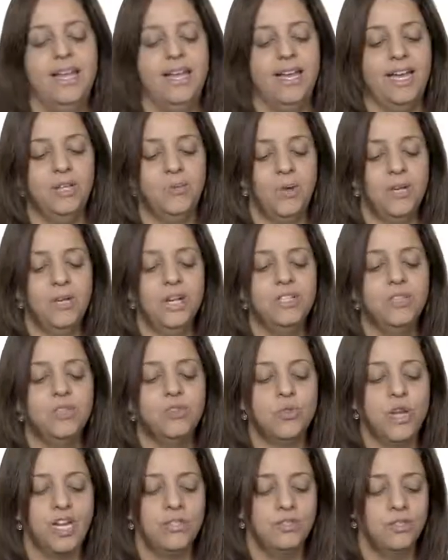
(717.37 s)
And we're going
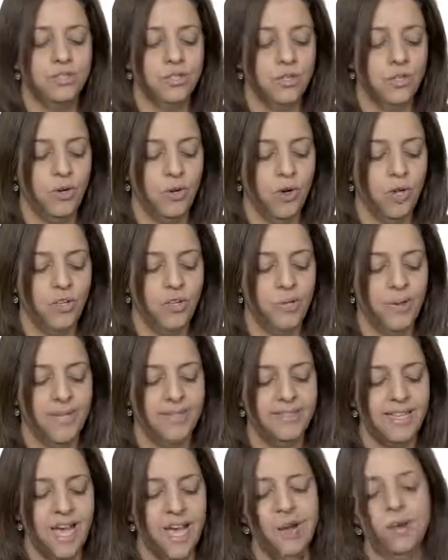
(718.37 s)
to try to go all the
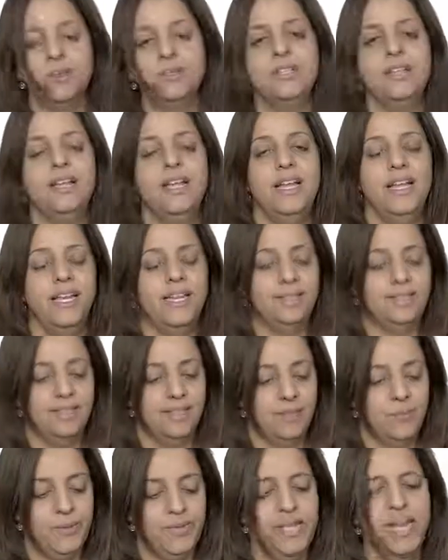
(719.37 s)
way down
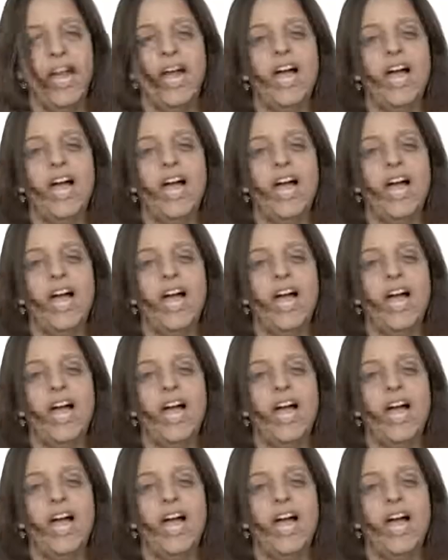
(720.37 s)
until we